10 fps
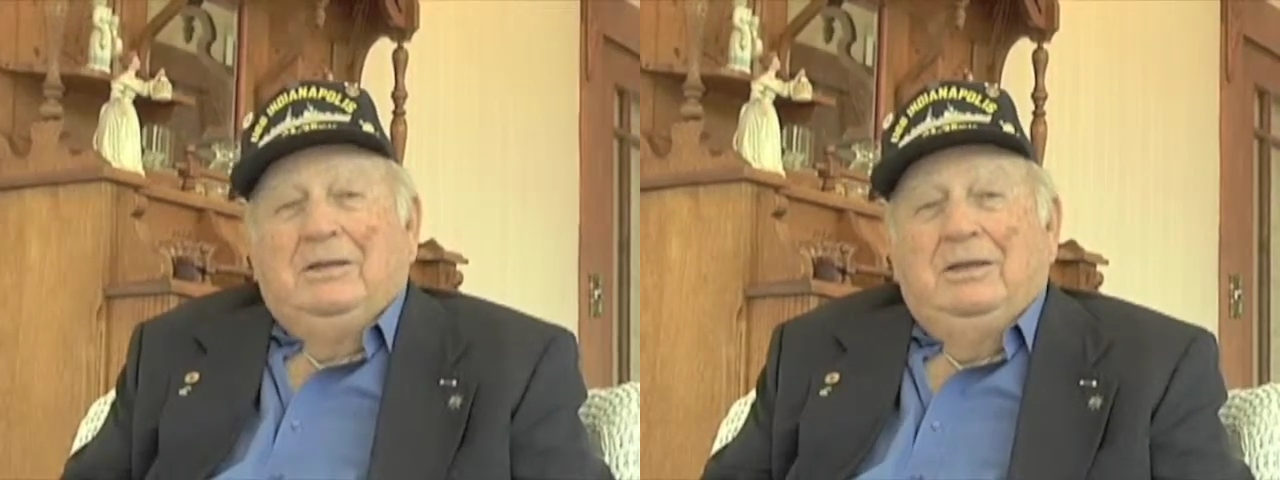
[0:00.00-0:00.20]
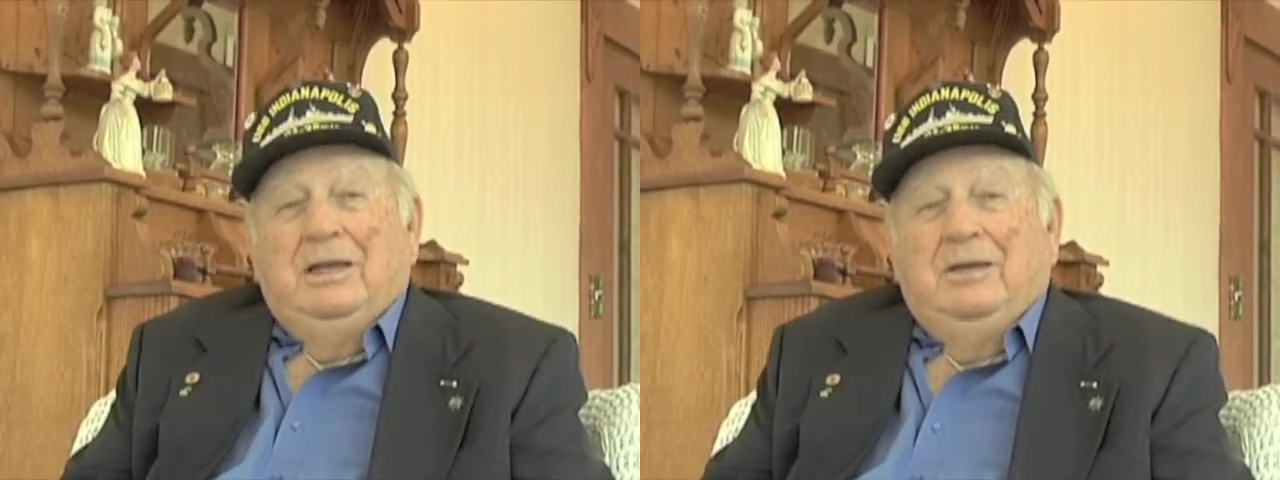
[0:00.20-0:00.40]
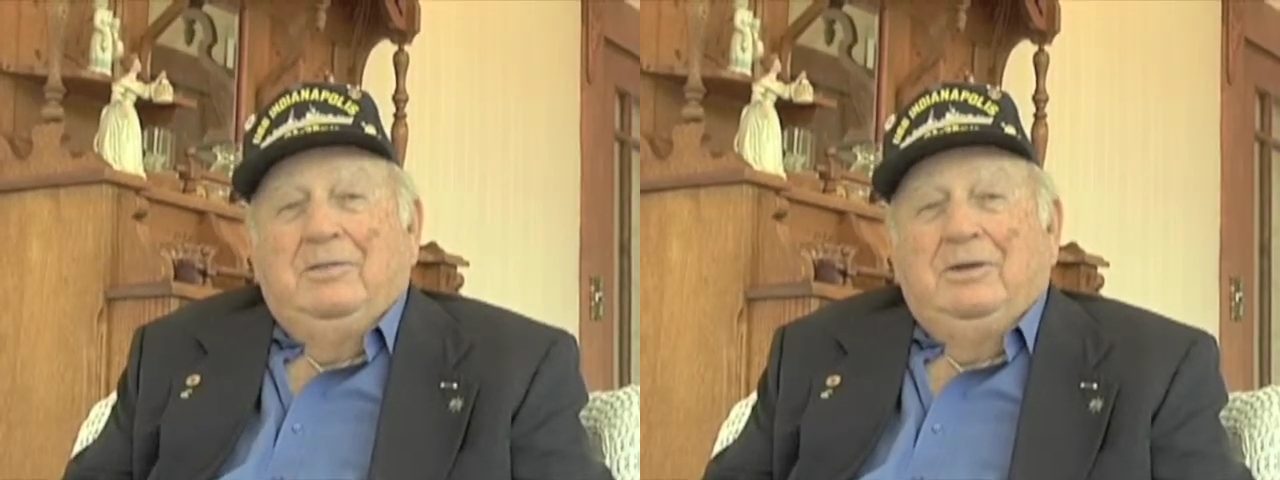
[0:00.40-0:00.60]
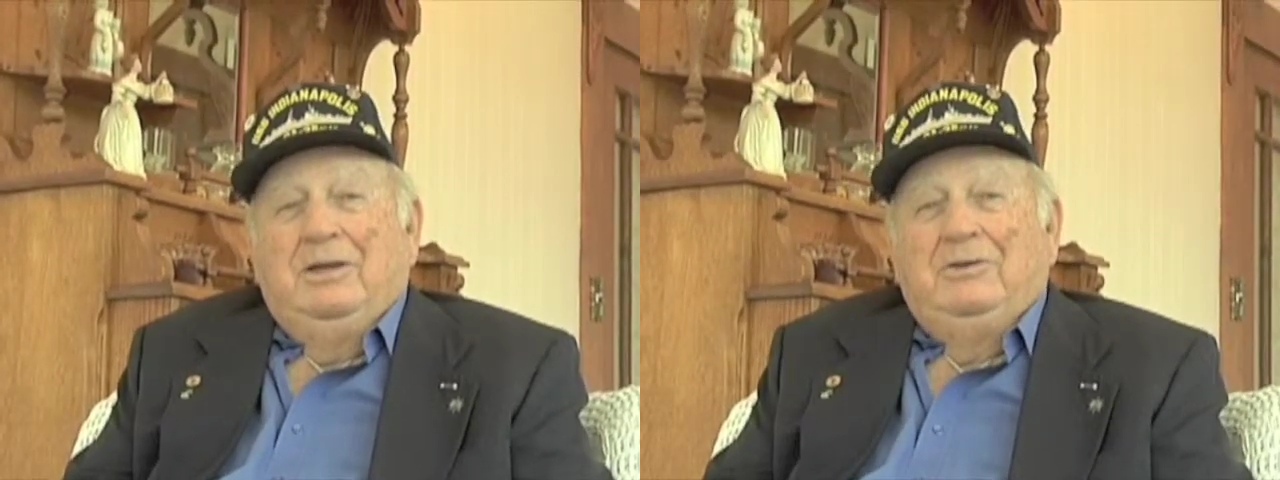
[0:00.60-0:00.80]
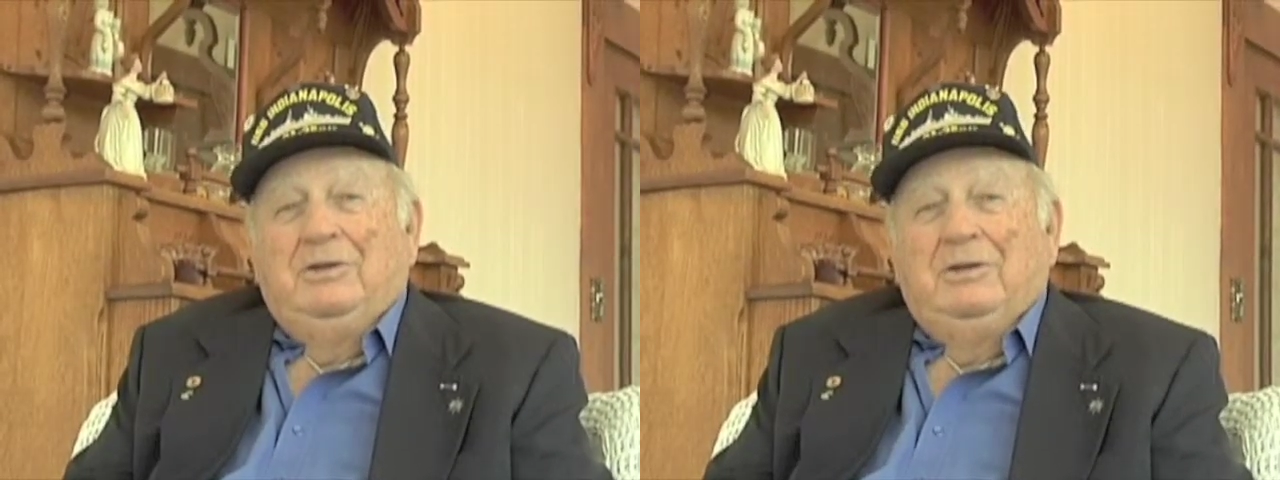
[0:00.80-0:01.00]
the
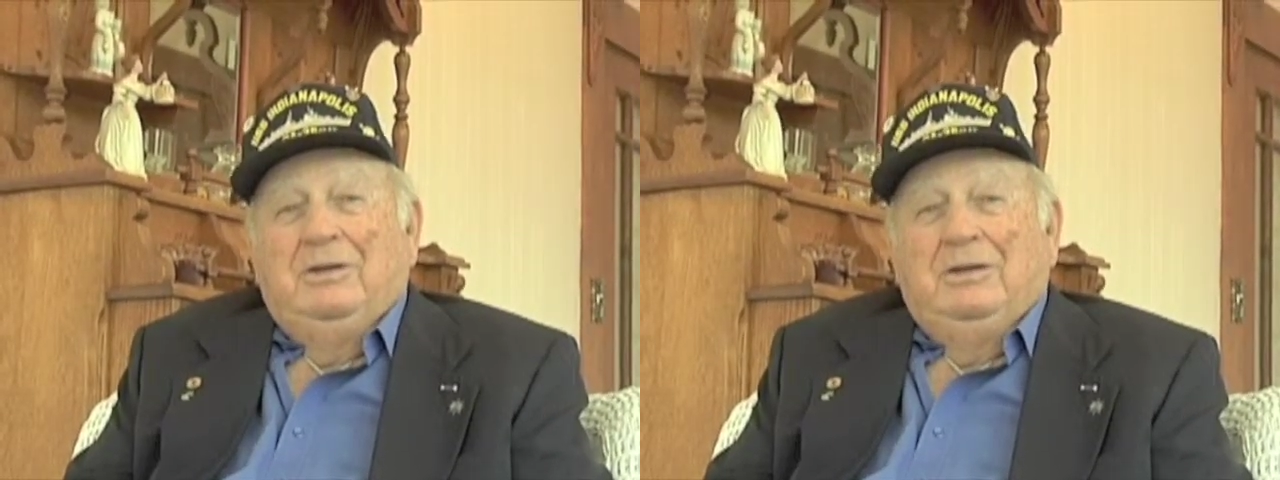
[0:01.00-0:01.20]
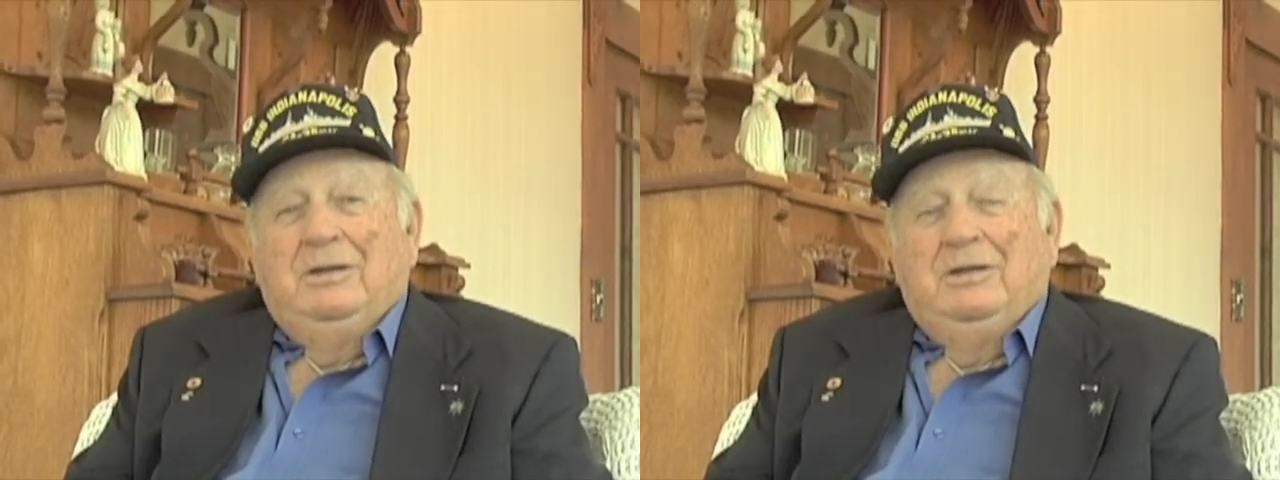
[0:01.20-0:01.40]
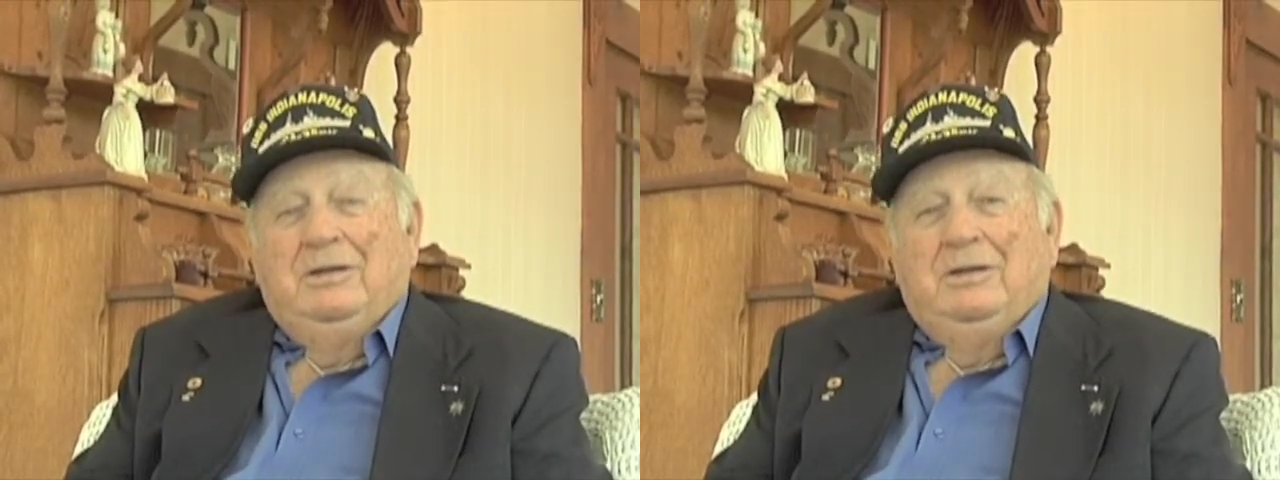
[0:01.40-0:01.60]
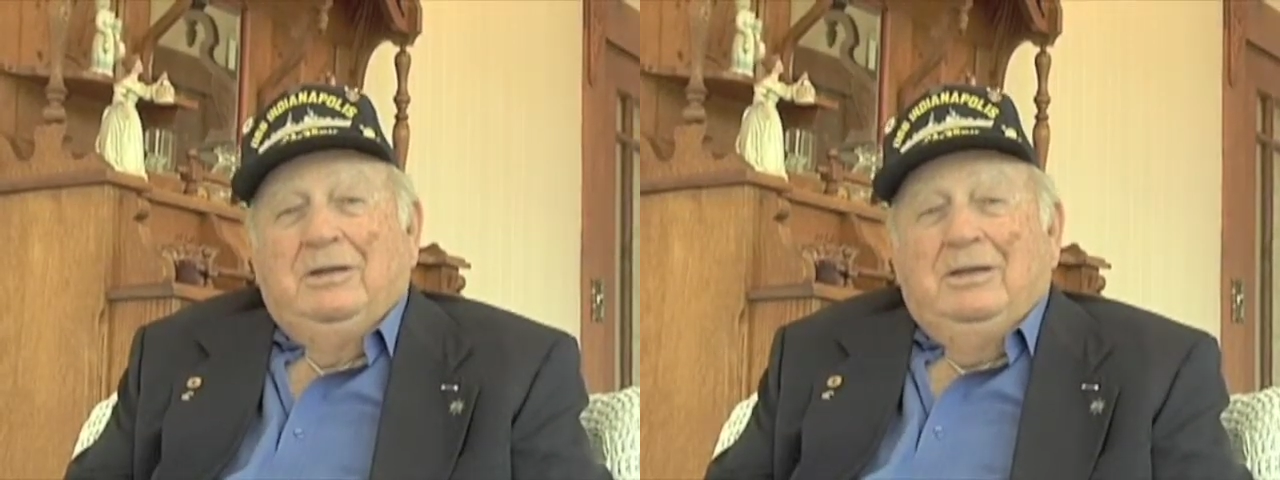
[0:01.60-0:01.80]
ammunition